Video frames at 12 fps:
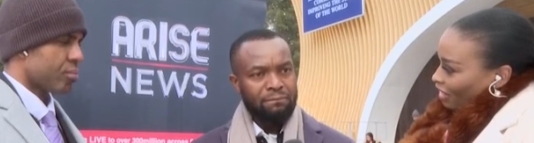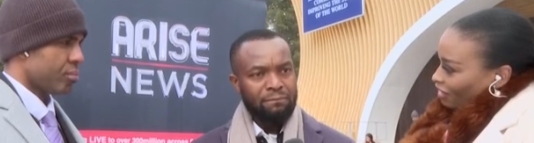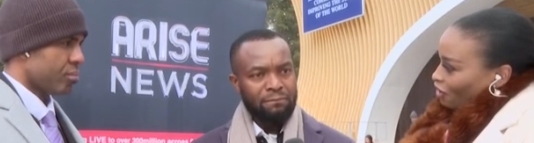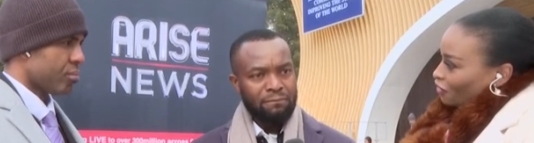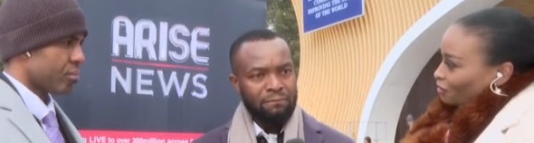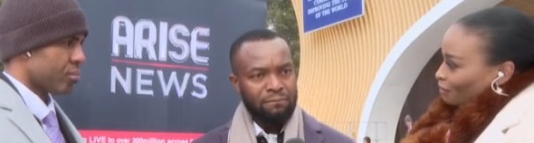
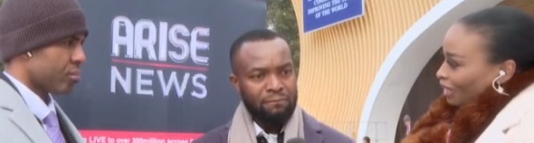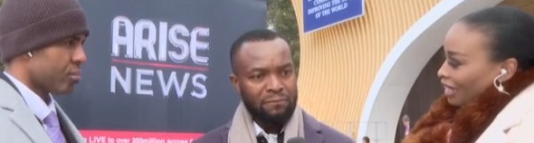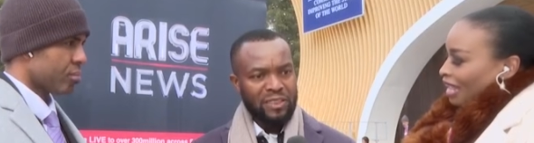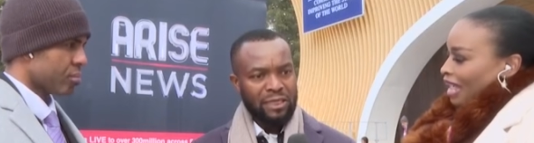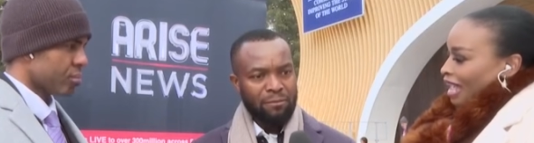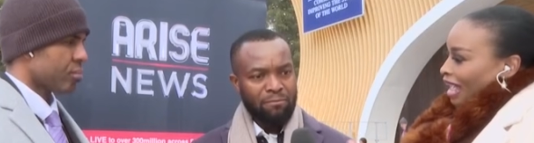
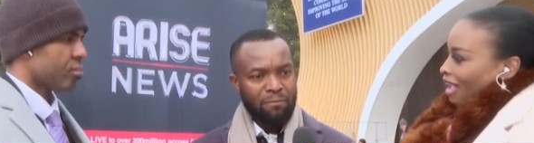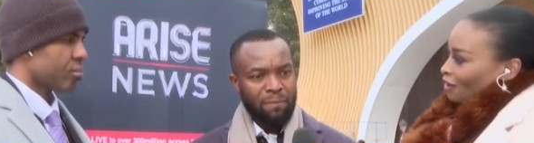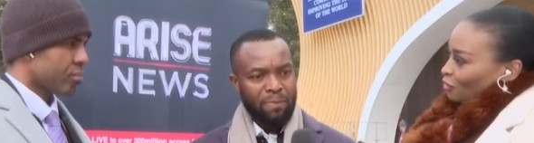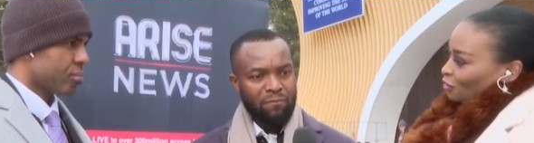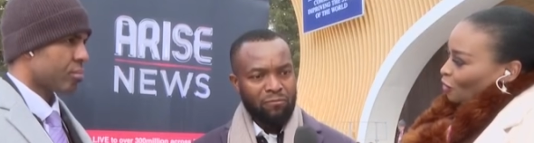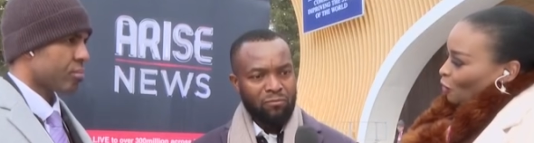Speaker 1: economy,
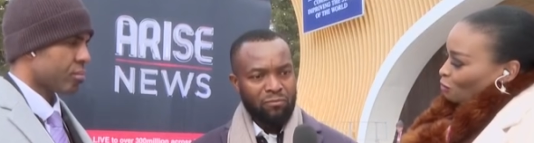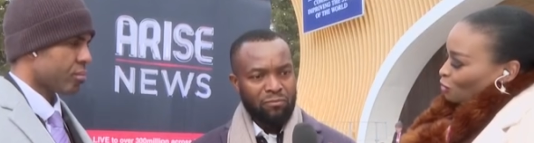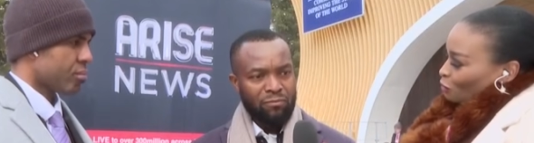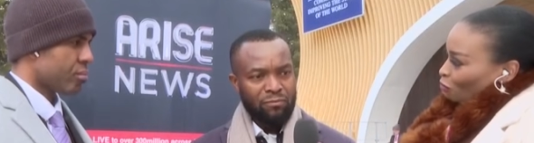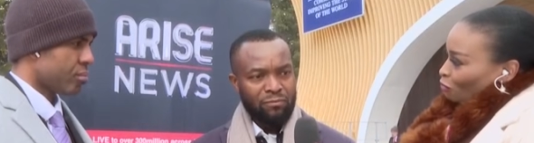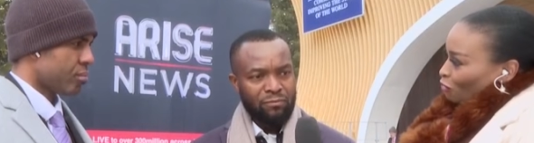how do you
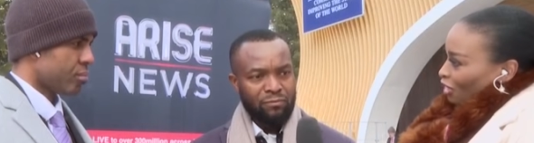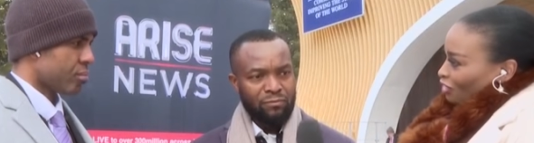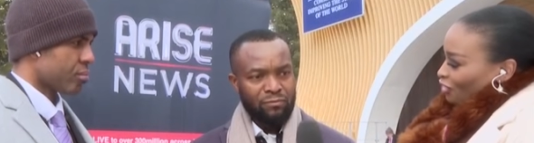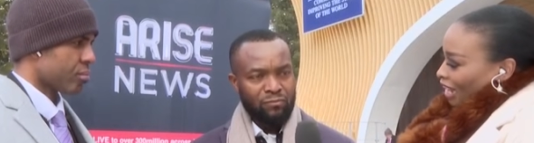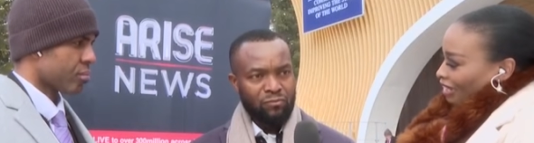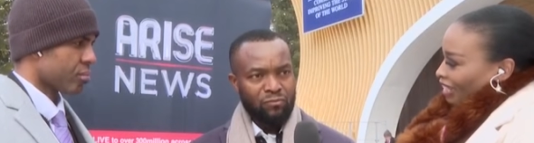hope to
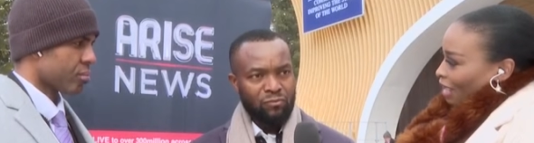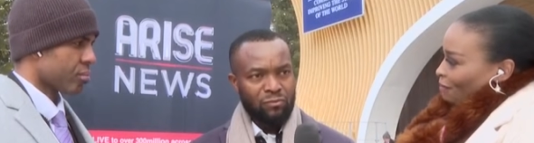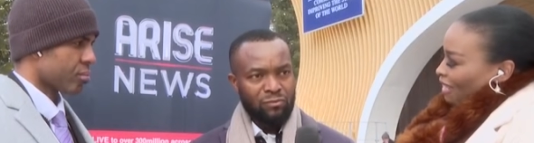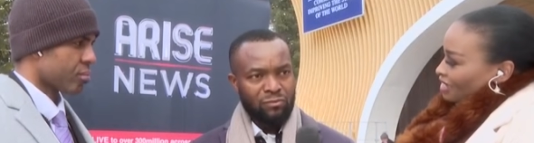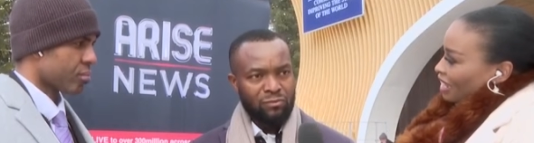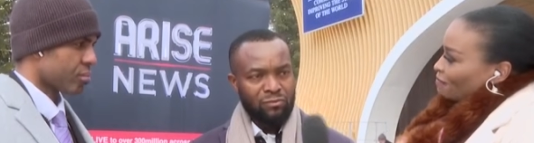bridge that
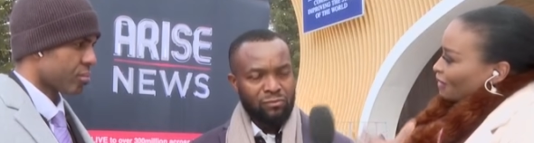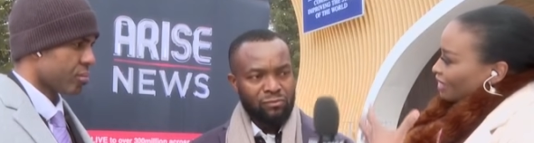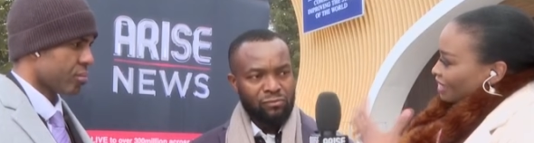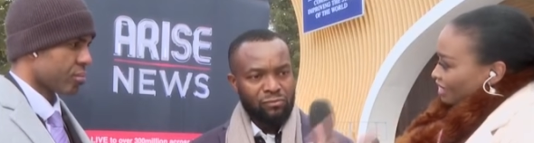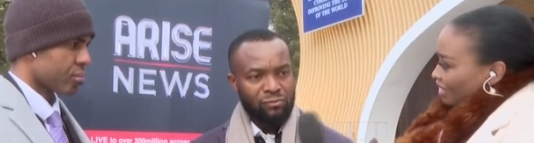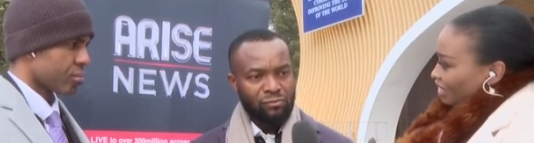gap? Has there
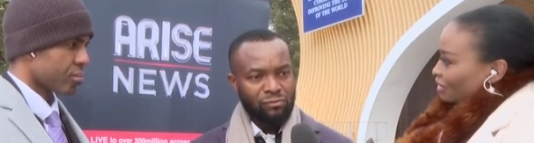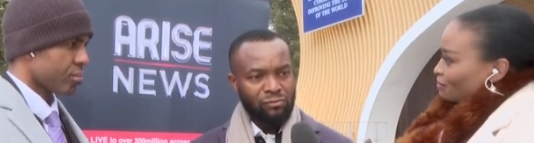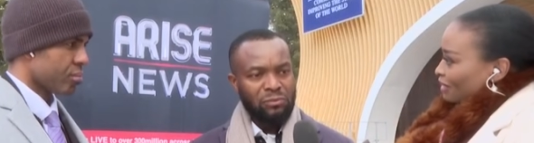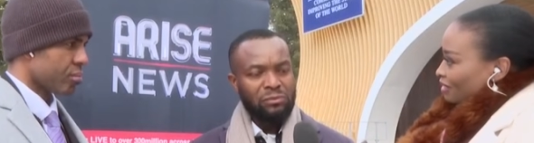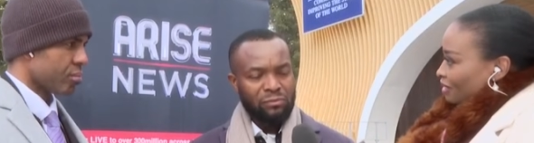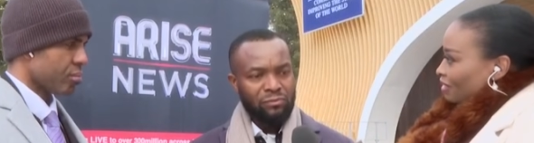been an
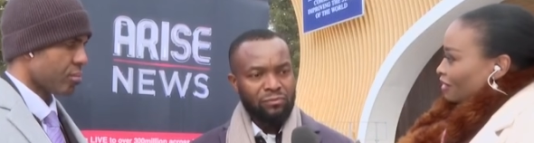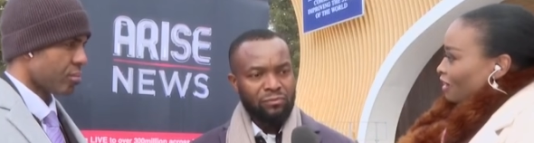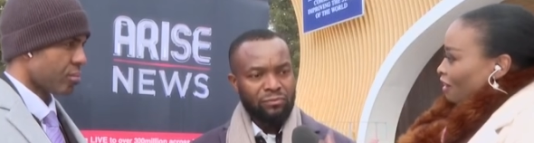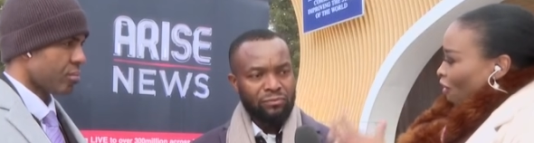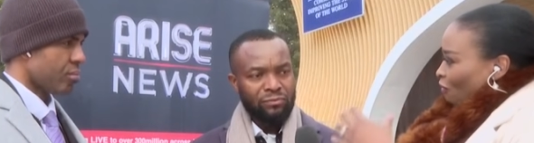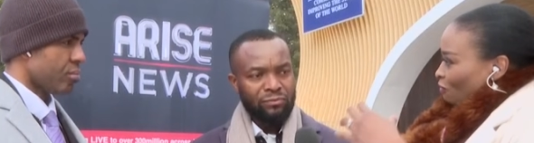assessment done
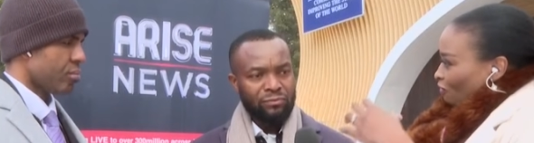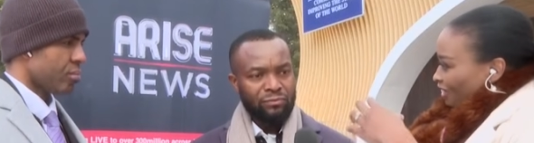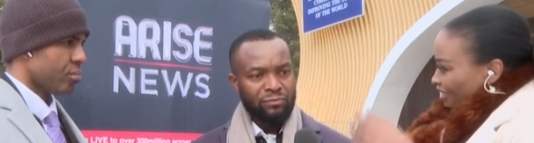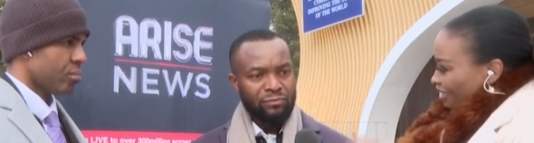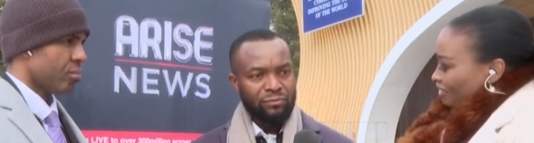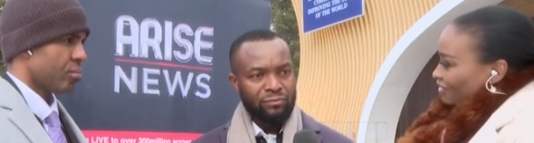of
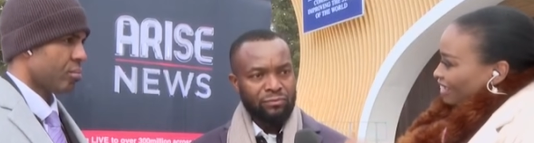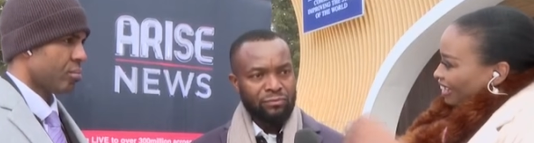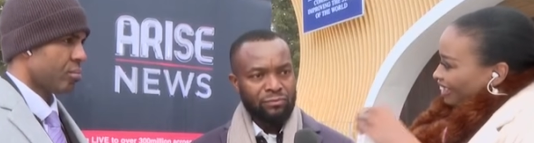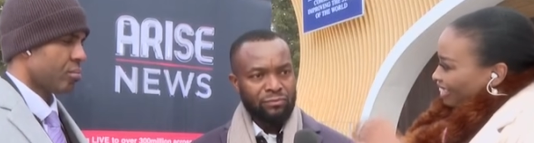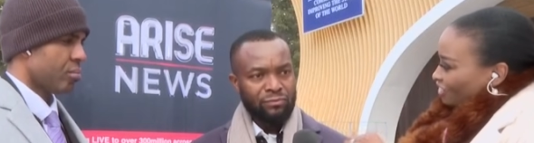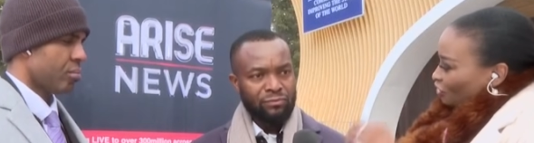the skills
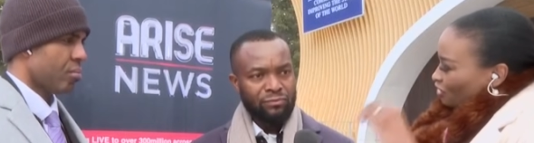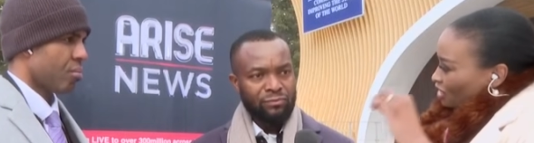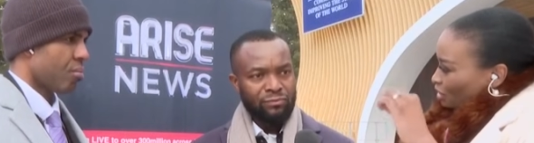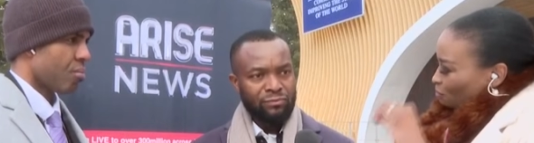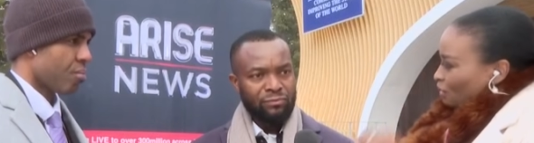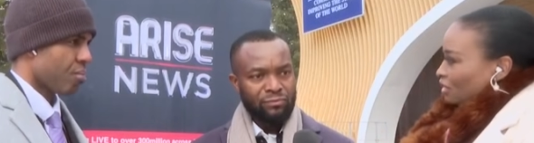that
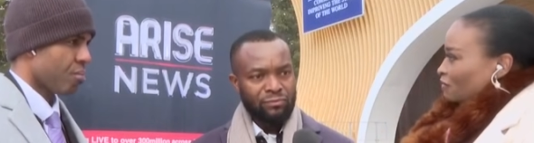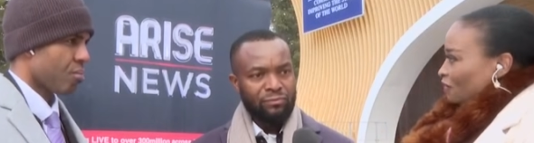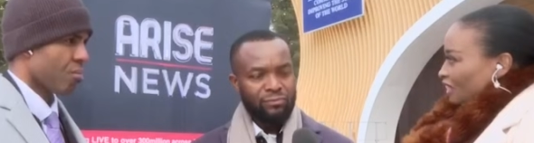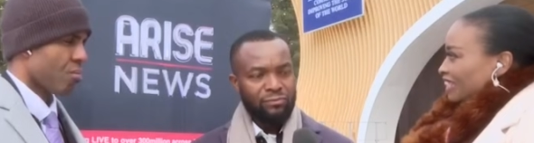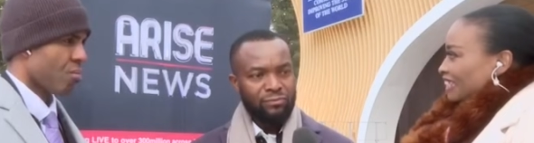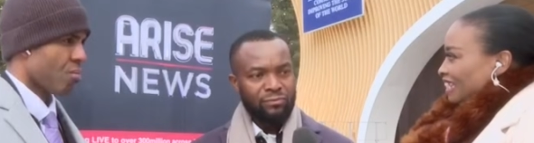Nigeria
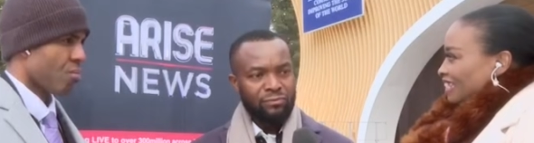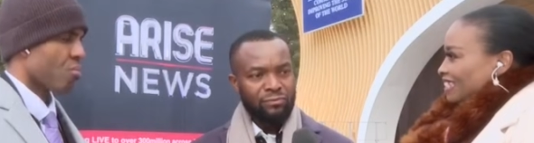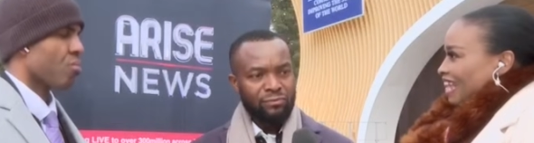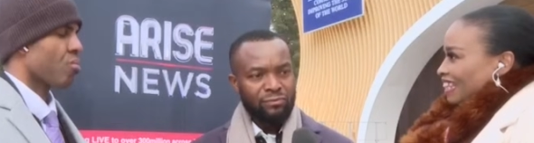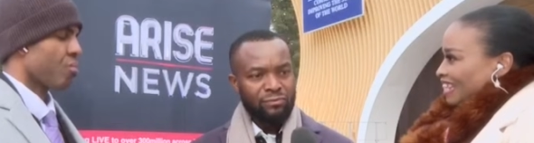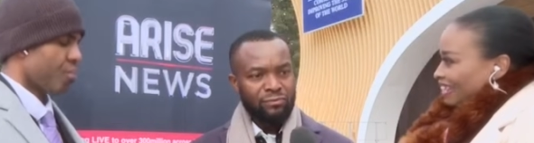specifically
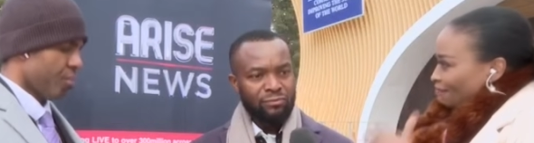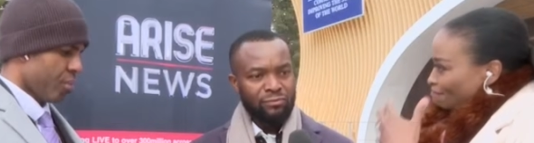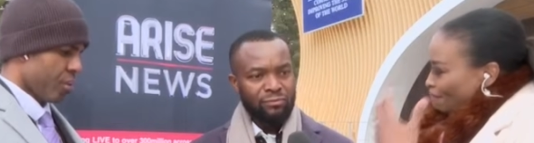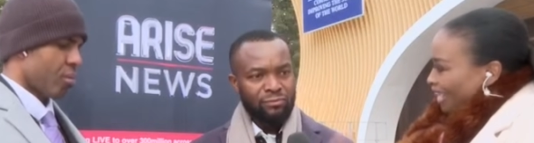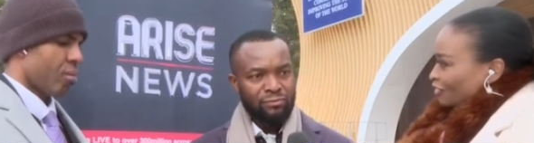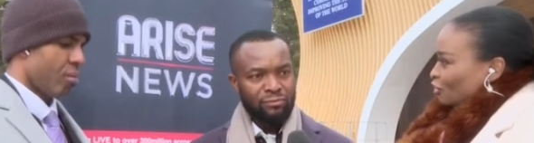needs and
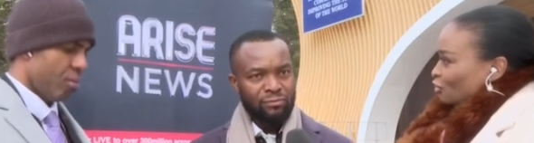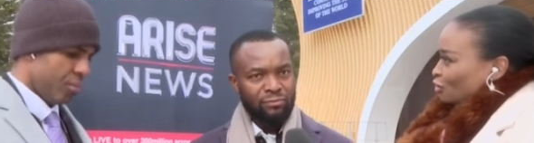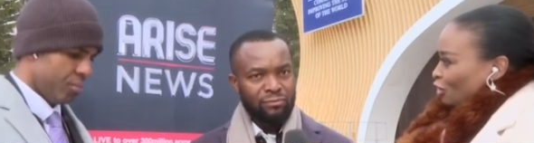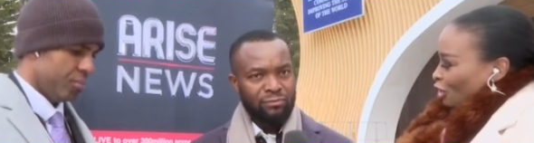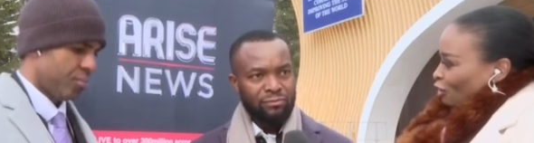then matched